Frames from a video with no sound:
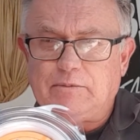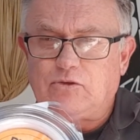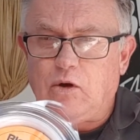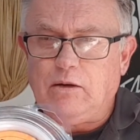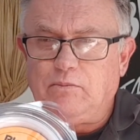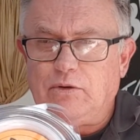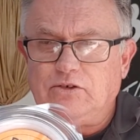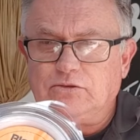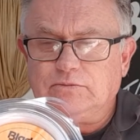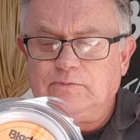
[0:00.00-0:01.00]
quite
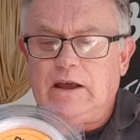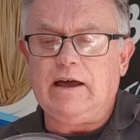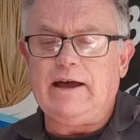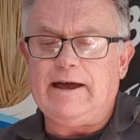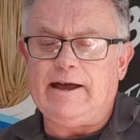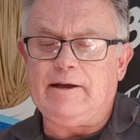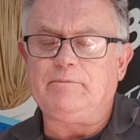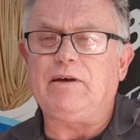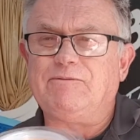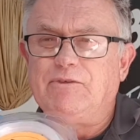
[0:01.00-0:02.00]
brittle,
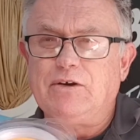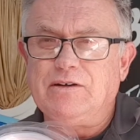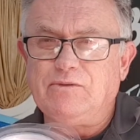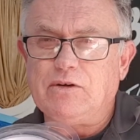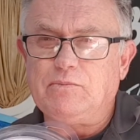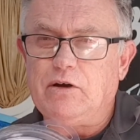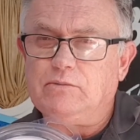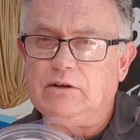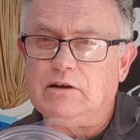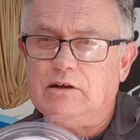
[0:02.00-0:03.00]
but very, very
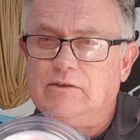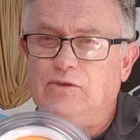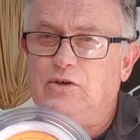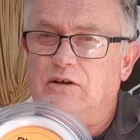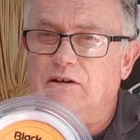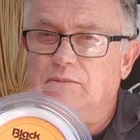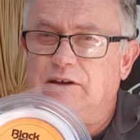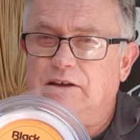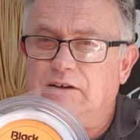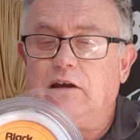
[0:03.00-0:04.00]
popular if you're going to
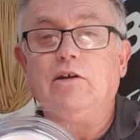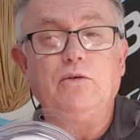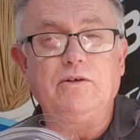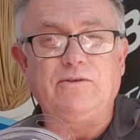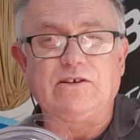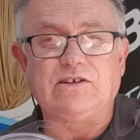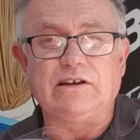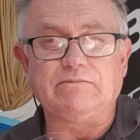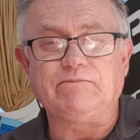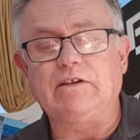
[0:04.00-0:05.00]
be lure fishing,
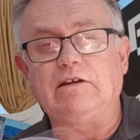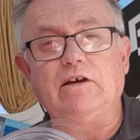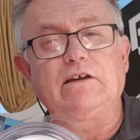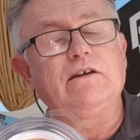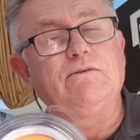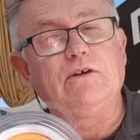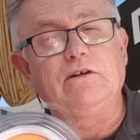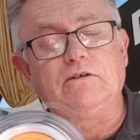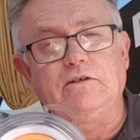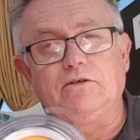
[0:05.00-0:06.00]
like if you're
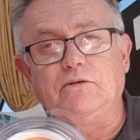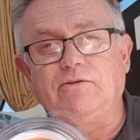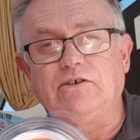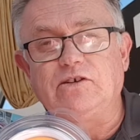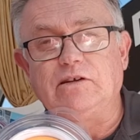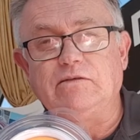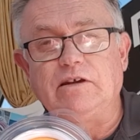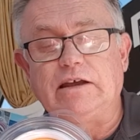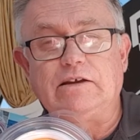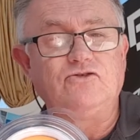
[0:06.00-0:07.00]
lure fishing,
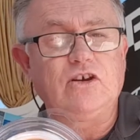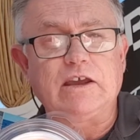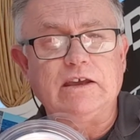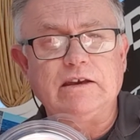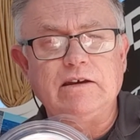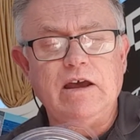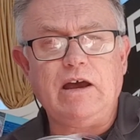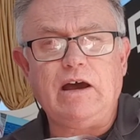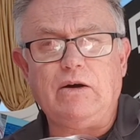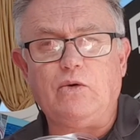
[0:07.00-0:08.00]
jigging,
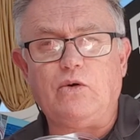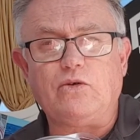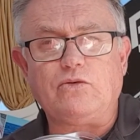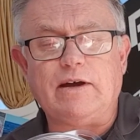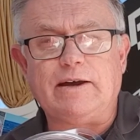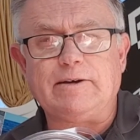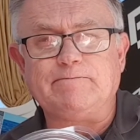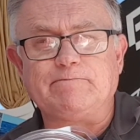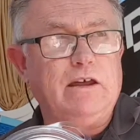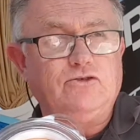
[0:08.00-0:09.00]
or
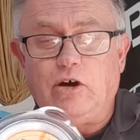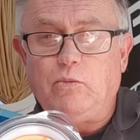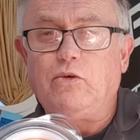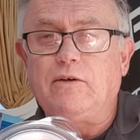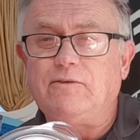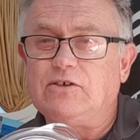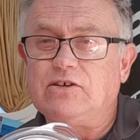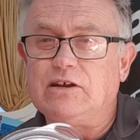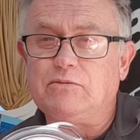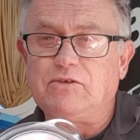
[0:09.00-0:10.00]
top water
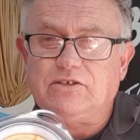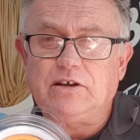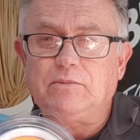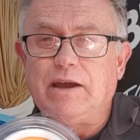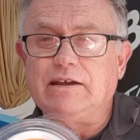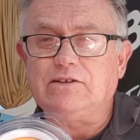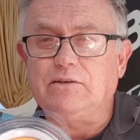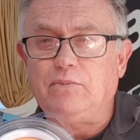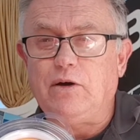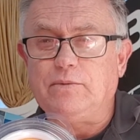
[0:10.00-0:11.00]
fishing with stick baits
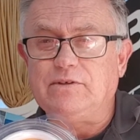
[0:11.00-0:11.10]
and poppers,